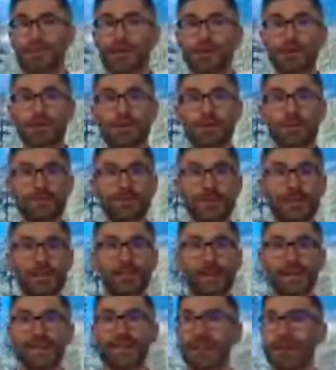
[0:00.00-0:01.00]
They're not going to
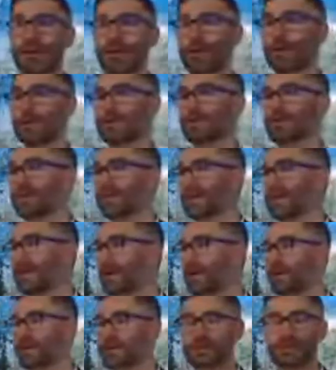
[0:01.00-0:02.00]
fundamentally
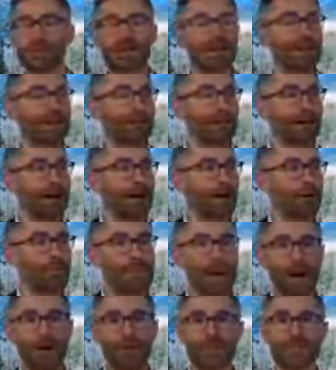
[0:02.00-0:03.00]
alter
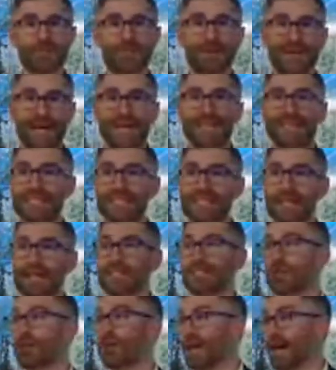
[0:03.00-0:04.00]
how power is being
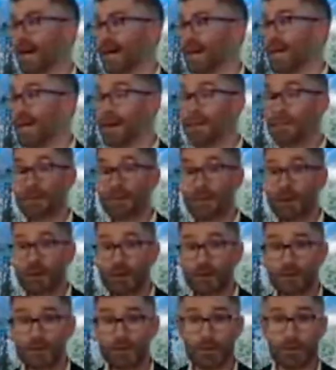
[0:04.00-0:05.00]
exercised online, but they're
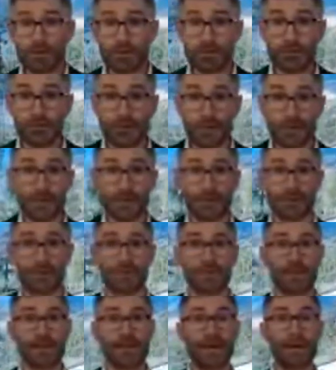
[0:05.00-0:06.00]
going to
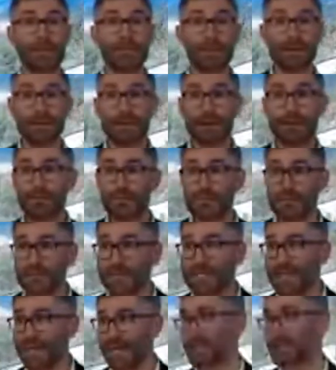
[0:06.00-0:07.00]
contribute, and I believe
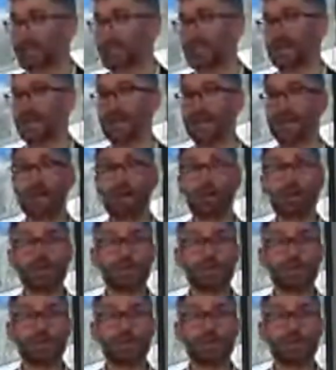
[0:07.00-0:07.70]
substantially,